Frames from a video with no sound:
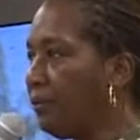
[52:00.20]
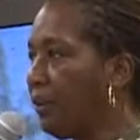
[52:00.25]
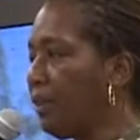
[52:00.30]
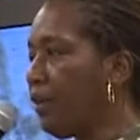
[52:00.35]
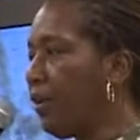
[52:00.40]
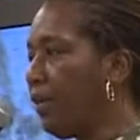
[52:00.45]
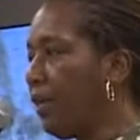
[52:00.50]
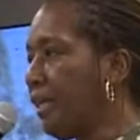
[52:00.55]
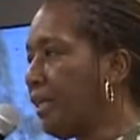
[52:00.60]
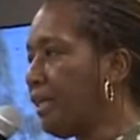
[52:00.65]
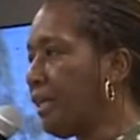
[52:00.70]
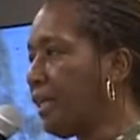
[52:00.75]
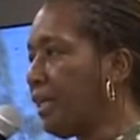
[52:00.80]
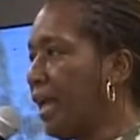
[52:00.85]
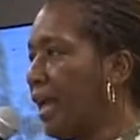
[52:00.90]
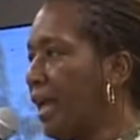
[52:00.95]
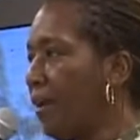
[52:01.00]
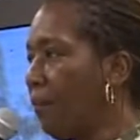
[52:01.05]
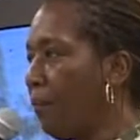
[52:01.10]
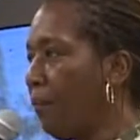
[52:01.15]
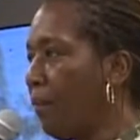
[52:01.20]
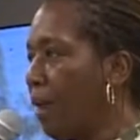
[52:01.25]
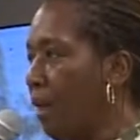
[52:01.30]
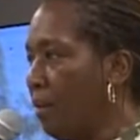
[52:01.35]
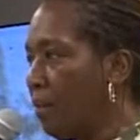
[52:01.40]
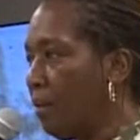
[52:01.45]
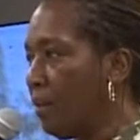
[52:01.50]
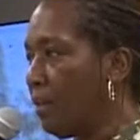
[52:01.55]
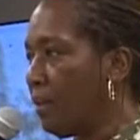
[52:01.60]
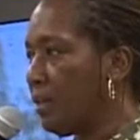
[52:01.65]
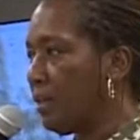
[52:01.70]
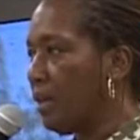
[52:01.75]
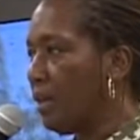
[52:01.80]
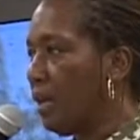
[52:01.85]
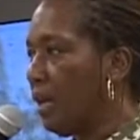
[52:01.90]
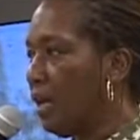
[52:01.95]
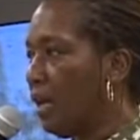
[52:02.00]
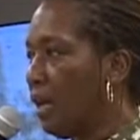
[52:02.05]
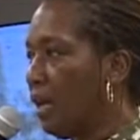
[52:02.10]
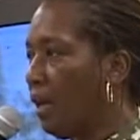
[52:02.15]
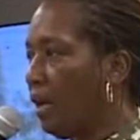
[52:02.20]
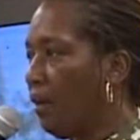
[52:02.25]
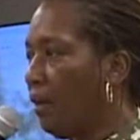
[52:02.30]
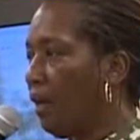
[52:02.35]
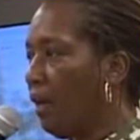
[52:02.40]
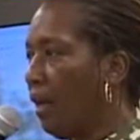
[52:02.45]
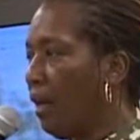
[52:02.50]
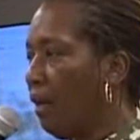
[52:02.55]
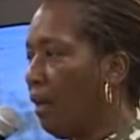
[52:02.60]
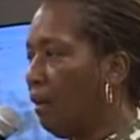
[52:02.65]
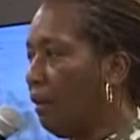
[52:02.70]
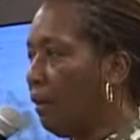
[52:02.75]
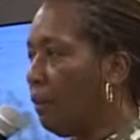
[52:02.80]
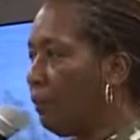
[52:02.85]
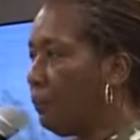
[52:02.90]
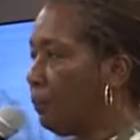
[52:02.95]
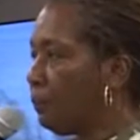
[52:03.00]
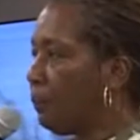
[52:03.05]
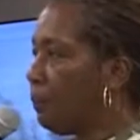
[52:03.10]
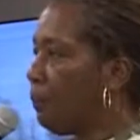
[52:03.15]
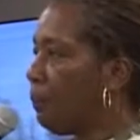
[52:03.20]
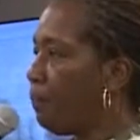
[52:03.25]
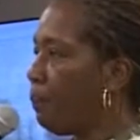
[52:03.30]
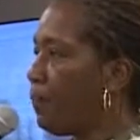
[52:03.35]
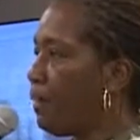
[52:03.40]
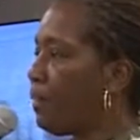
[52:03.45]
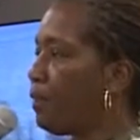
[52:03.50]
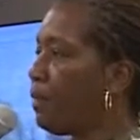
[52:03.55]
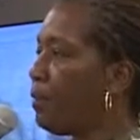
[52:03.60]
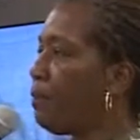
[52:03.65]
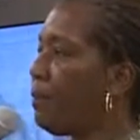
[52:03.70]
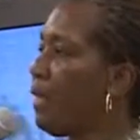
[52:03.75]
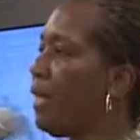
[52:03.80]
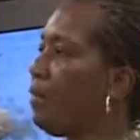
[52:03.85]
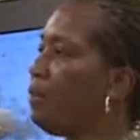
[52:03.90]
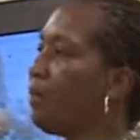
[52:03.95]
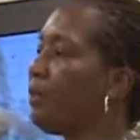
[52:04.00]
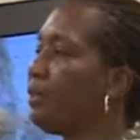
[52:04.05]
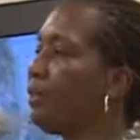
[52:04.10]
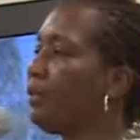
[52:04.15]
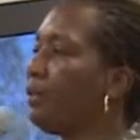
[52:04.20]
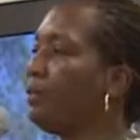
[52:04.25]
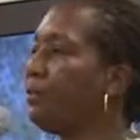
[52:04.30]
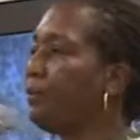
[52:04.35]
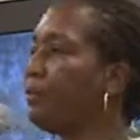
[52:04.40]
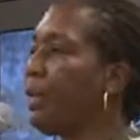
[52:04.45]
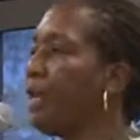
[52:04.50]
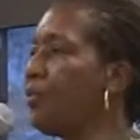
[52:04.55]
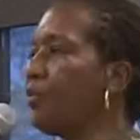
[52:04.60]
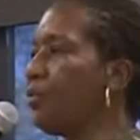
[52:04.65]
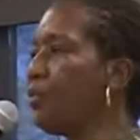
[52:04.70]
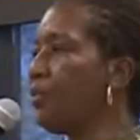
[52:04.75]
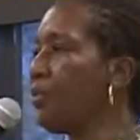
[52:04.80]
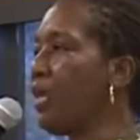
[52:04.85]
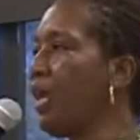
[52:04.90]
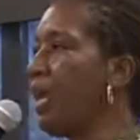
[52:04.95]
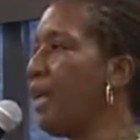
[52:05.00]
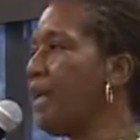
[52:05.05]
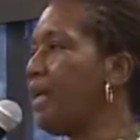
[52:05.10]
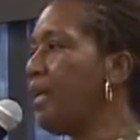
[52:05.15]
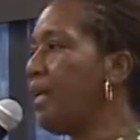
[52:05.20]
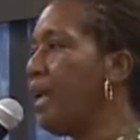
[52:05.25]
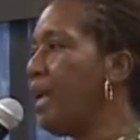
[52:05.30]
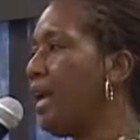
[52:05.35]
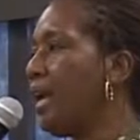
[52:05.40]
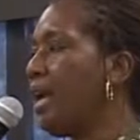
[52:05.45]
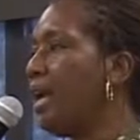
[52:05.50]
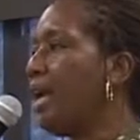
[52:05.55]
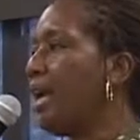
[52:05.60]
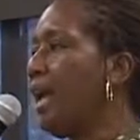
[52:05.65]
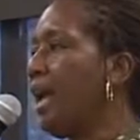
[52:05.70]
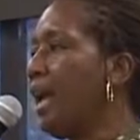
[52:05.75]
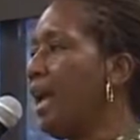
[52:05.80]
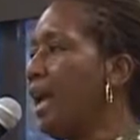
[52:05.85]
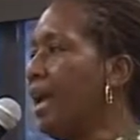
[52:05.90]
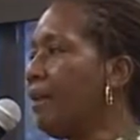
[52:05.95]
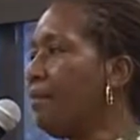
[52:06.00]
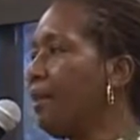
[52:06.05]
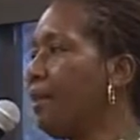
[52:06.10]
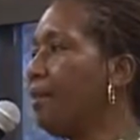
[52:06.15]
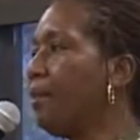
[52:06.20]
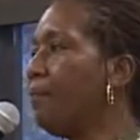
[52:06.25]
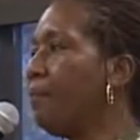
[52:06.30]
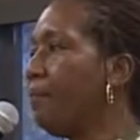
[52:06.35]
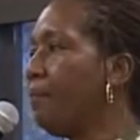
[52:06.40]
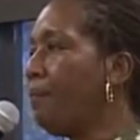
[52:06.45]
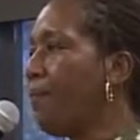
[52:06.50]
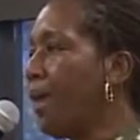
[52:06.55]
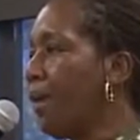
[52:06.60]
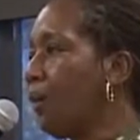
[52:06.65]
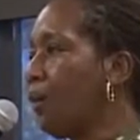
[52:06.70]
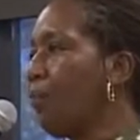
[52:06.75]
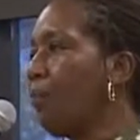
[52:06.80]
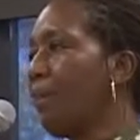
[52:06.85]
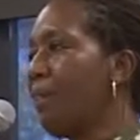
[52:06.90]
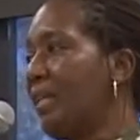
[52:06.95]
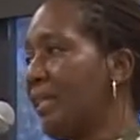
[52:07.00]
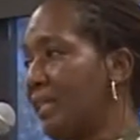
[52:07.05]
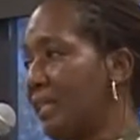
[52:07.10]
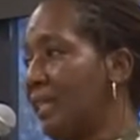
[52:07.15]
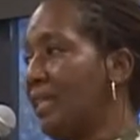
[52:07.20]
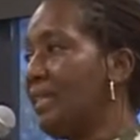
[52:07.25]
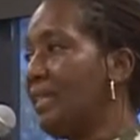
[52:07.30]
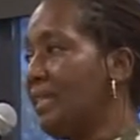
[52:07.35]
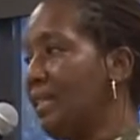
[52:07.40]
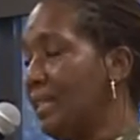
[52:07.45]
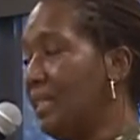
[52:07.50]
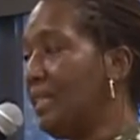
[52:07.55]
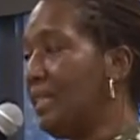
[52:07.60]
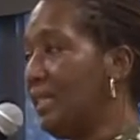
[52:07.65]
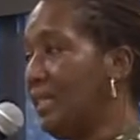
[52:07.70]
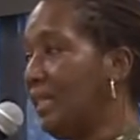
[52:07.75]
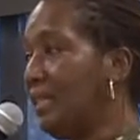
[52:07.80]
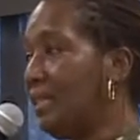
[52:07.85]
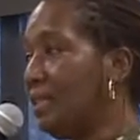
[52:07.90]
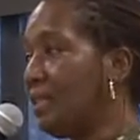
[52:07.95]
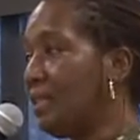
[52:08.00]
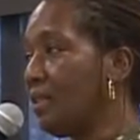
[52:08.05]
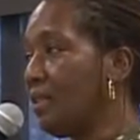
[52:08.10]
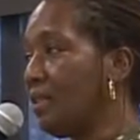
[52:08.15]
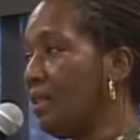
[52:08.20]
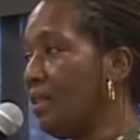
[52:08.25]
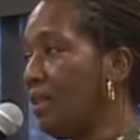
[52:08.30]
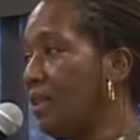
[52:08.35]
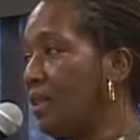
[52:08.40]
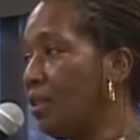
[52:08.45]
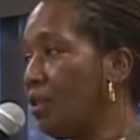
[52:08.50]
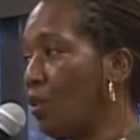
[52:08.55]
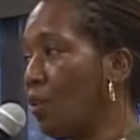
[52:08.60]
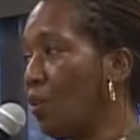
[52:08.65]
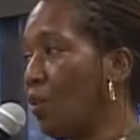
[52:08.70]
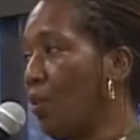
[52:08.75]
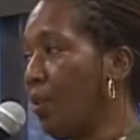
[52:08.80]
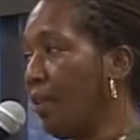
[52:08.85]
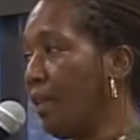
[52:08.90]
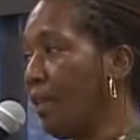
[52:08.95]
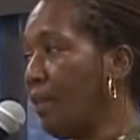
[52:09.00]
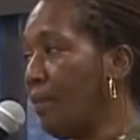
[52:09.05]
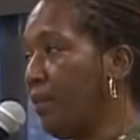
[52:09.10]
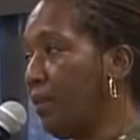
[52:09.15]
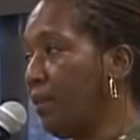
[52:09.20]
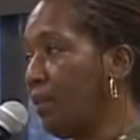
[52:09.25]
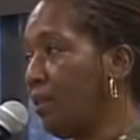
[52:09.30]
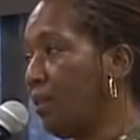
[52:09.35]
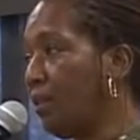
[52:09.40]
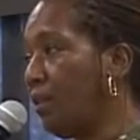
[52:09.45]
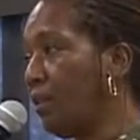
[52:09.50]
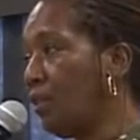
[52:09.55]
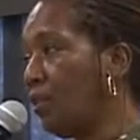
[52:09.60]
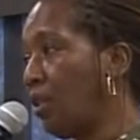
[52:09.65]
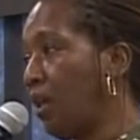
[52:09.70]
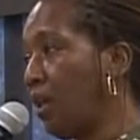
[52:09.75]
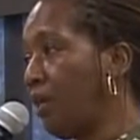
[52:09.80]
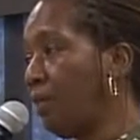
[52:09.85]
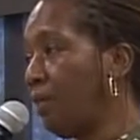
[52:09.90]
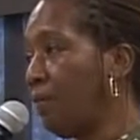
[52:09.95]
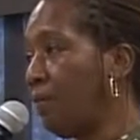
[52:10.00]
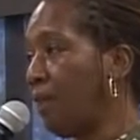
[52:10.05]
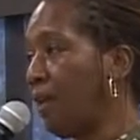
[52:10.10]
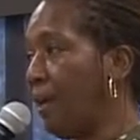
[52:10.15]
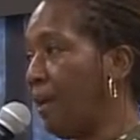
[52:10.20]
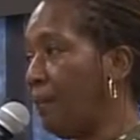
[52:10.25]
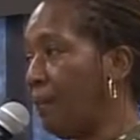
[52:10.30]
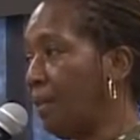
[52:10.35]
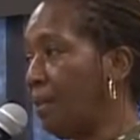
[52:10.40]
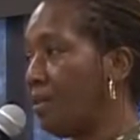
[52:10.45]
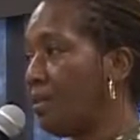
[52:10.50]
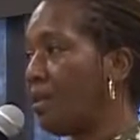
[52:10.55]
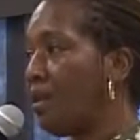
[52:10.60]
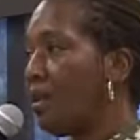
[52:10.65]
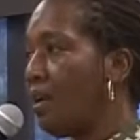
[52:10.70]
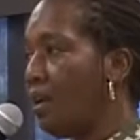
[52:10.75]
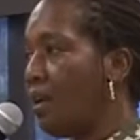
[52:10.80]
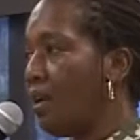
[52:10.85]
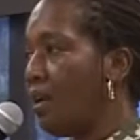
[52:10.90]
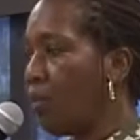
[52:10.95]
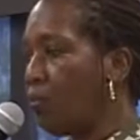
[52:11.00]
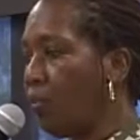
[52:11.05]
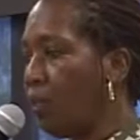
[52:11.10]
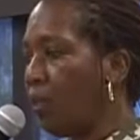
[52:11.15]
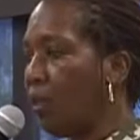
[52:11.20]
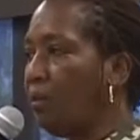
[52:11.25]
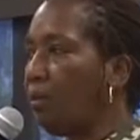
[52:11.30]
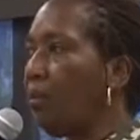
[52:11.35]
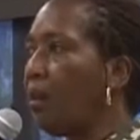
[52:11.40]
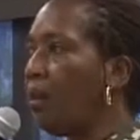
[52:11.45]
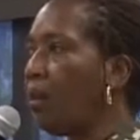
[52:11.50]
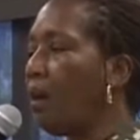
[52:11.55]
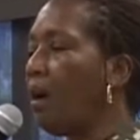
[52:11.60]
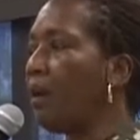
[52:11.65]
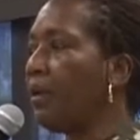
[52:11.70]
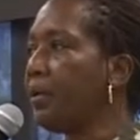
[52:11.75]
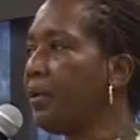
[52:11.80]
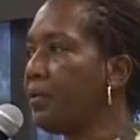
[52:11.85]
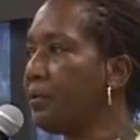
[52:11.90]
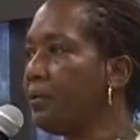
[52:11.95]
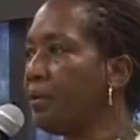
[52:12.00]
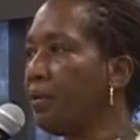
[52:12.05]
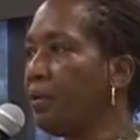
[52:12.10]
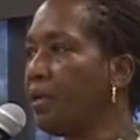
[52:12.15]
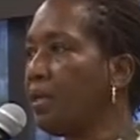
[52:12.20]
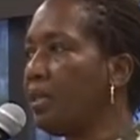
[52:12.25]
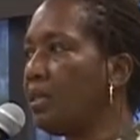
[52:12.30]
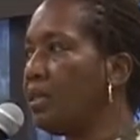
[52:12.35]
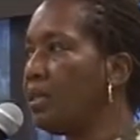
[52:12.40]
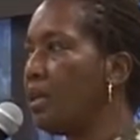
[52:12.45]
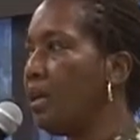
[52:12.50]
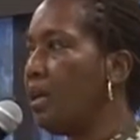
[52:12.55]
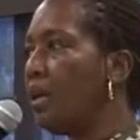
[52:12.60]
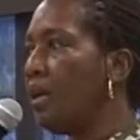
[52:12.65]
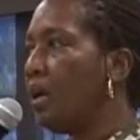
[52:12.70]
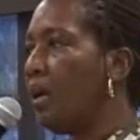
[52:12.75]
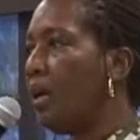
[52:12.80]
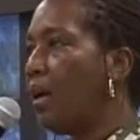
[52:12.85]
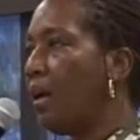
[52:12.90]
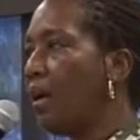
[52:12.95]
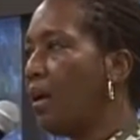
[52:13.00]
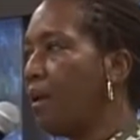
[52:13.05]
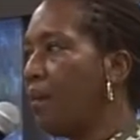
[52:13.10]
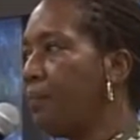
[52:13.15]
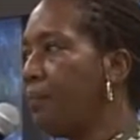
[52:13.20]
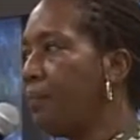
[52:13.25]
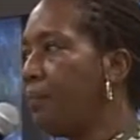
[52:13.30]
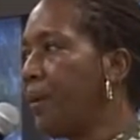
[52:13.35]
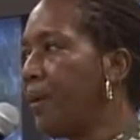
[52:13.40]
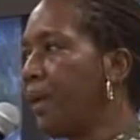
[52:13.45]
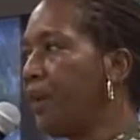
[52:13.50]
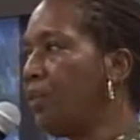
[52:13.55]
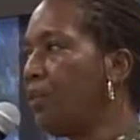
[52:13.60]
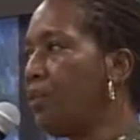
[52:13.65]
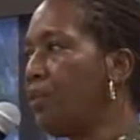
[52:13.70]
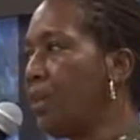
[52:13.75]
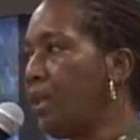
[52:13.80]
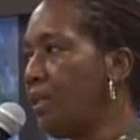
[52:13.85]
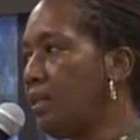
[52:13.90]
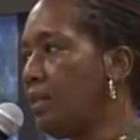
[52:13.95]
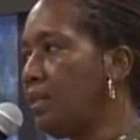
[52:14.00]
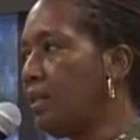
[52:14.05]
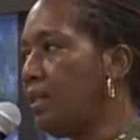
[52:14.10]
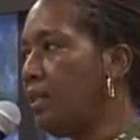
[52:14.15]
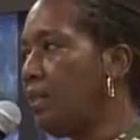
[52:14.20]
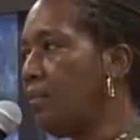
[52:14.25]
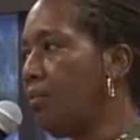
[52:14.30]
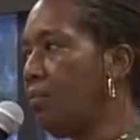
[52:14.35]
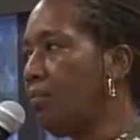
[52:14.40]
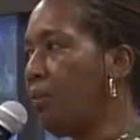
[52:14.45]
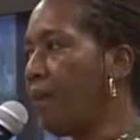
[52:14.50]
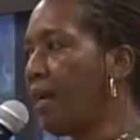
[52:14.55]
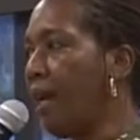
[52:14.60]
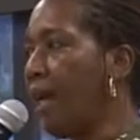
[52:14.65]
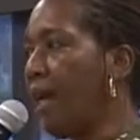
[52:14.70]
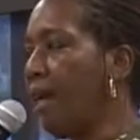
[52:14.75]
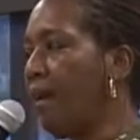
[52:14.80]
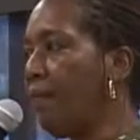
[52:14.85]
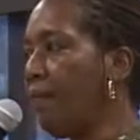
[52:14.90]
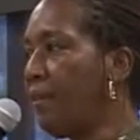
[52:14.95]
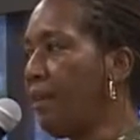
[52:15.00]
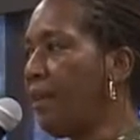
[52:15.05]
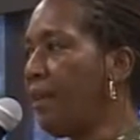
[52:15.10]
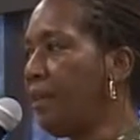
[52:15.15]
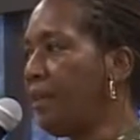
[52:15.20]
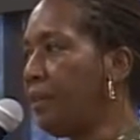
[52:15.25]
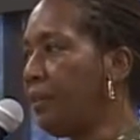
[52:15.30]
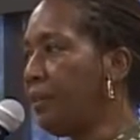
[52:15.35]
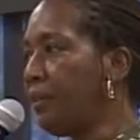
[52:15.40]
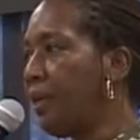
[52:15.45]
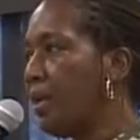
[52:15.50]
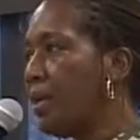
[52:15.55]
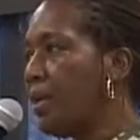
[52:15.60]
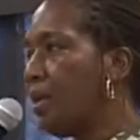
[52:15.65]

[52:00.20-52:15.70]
we know he's going to have problems. Um, but to be able to understand and better meet the needs and support that military child and family is, is really what our concern is. Um, at USC, we have a